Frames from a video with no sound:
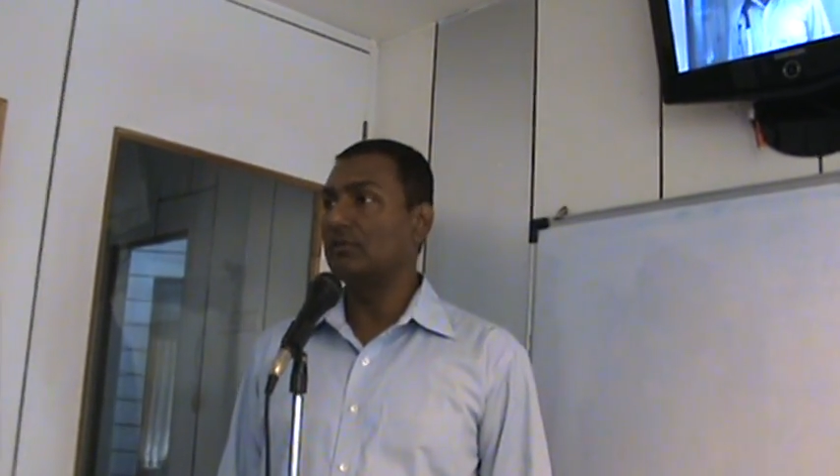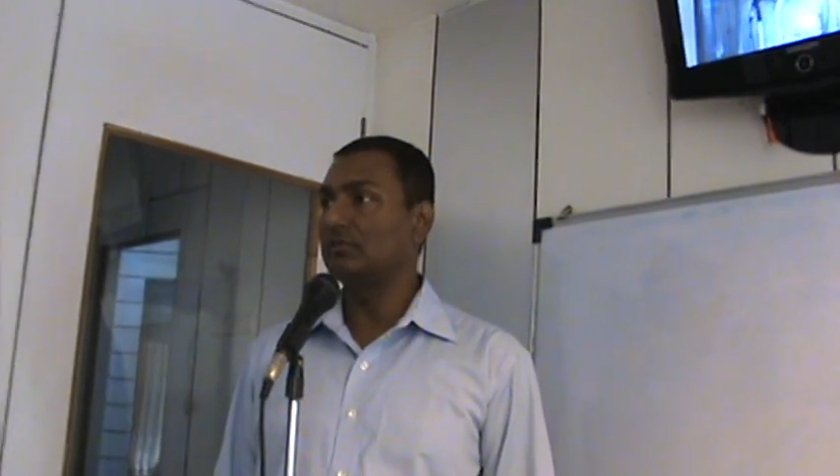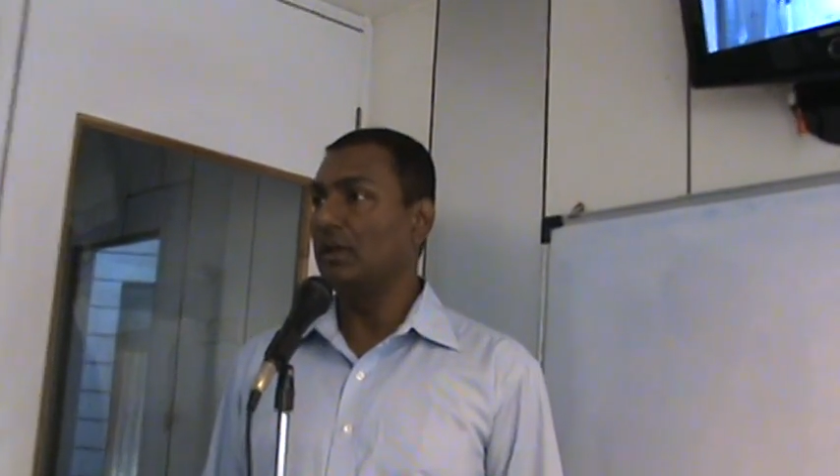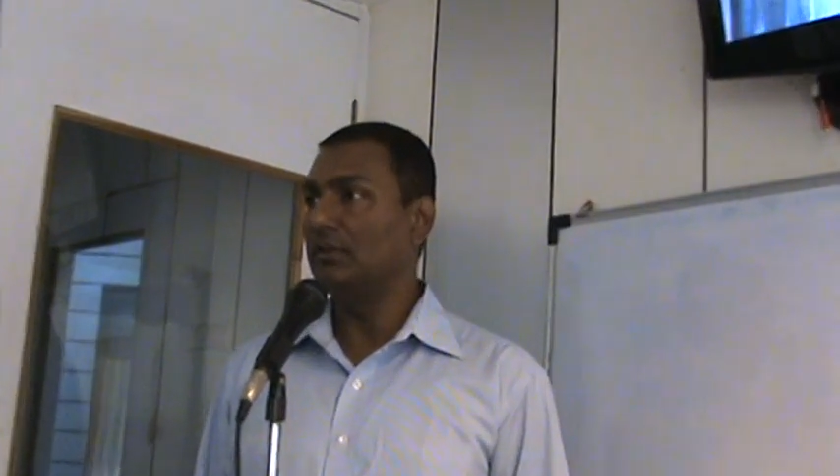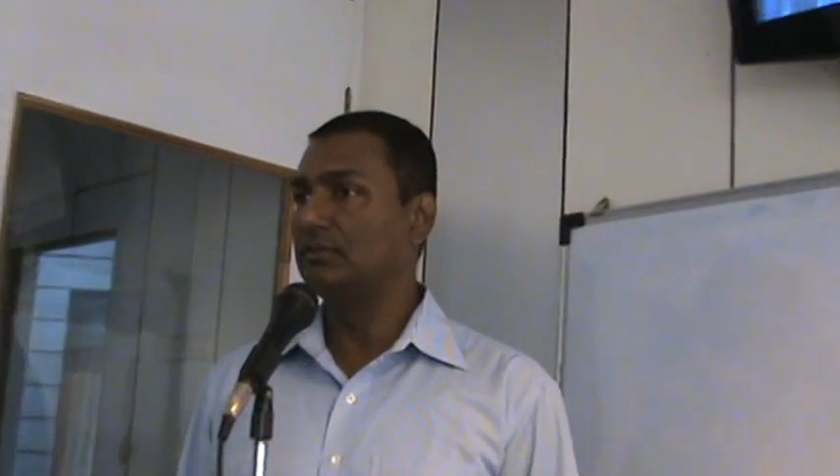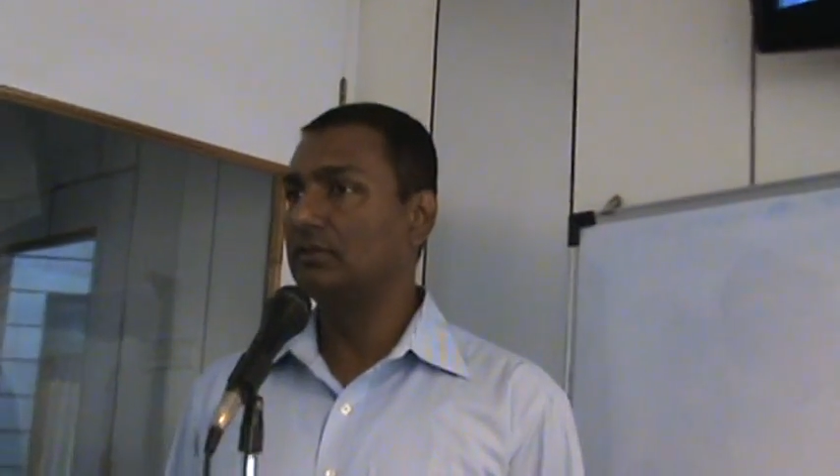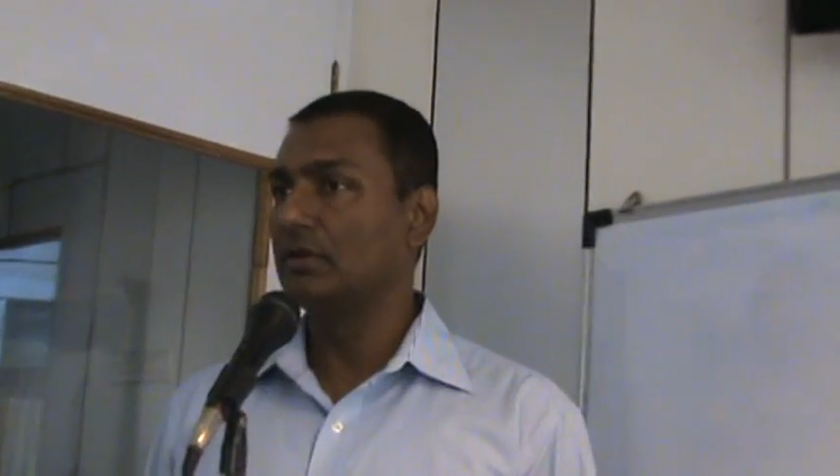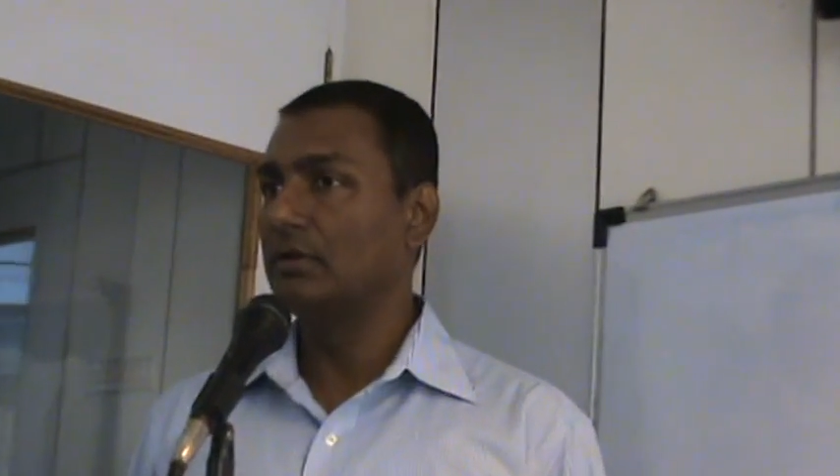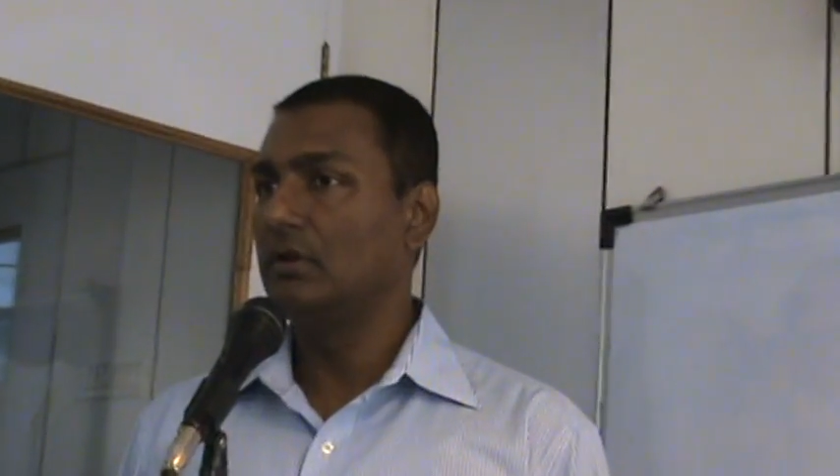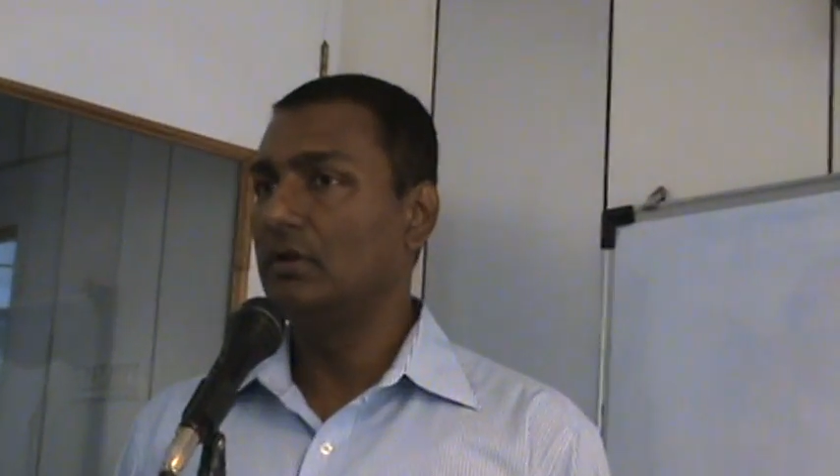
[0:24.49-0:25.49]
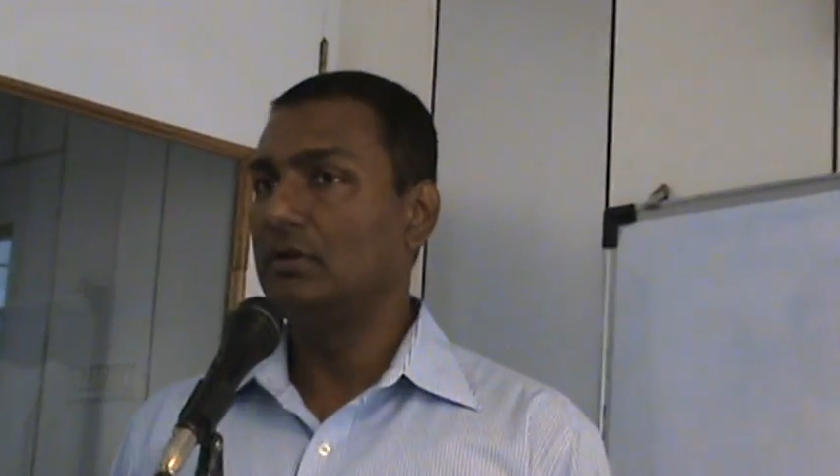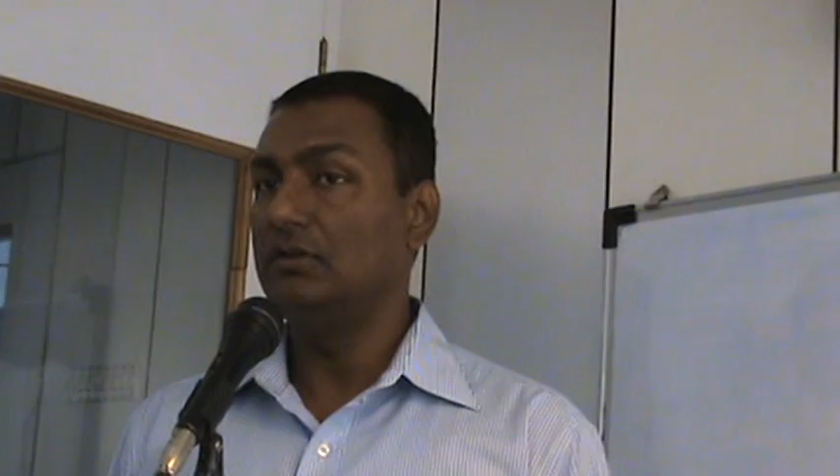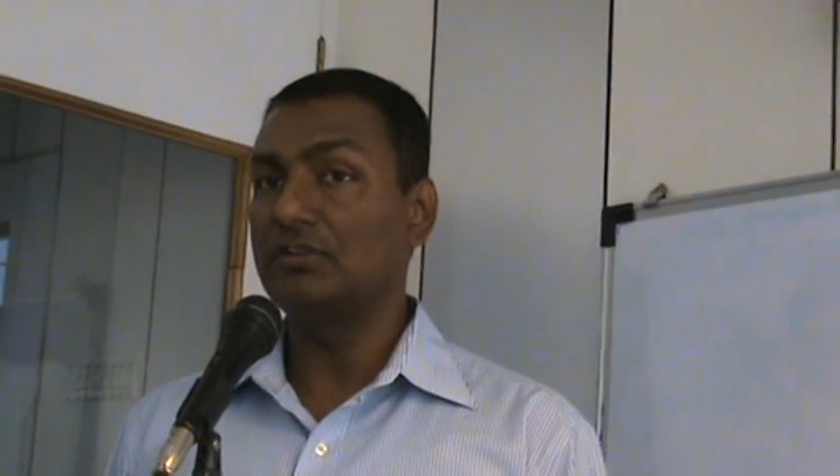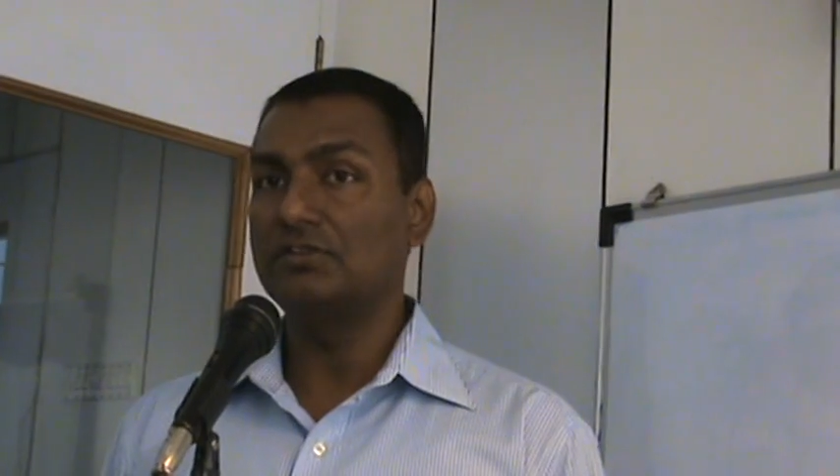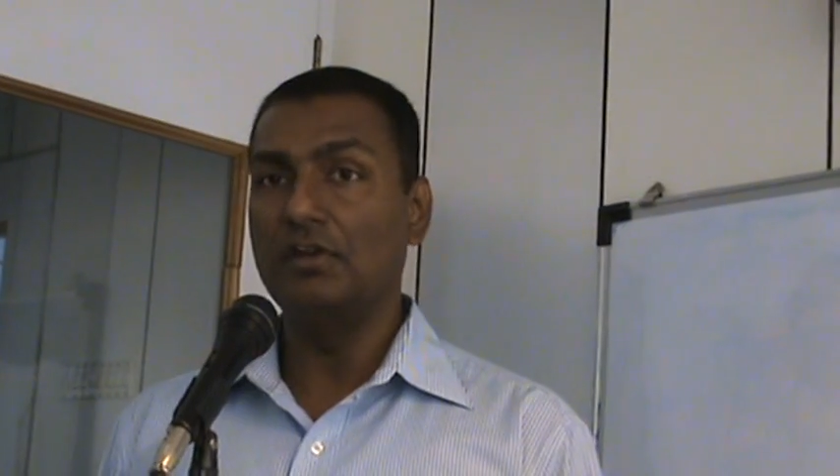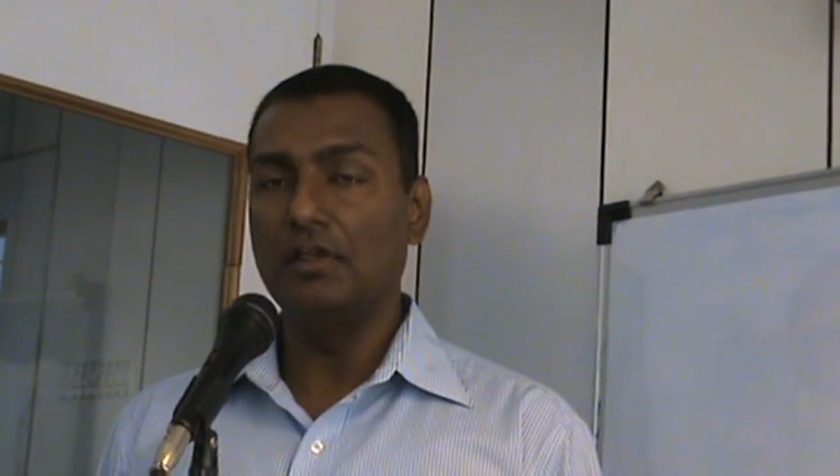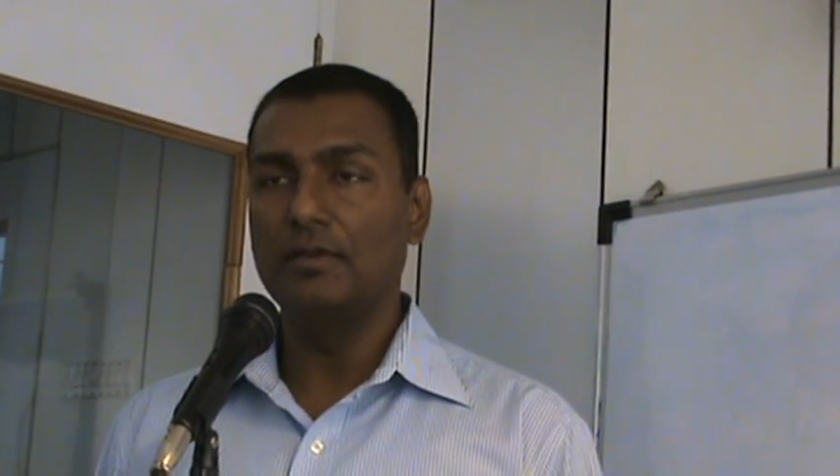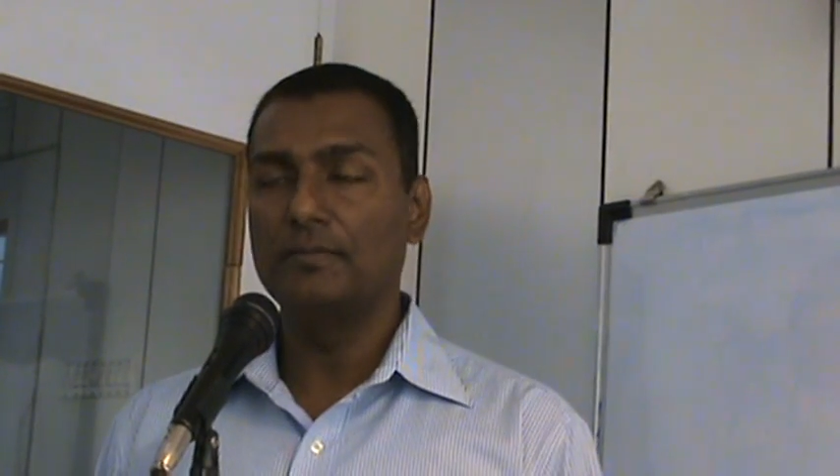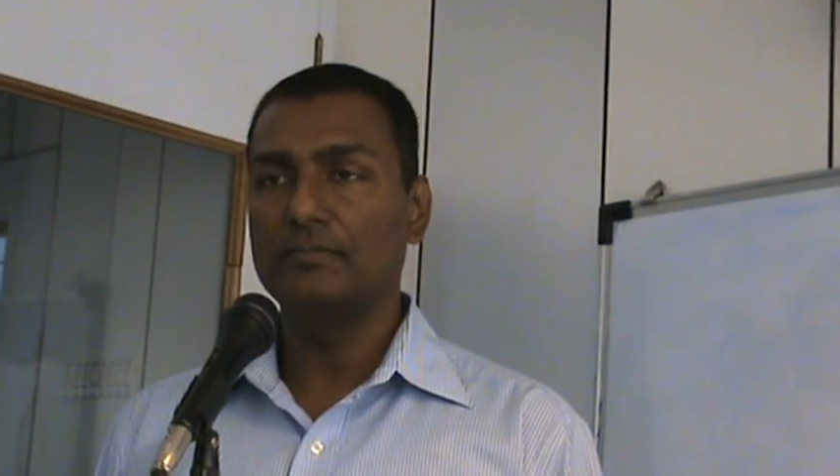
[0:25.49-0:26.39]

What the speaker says: States yesterday.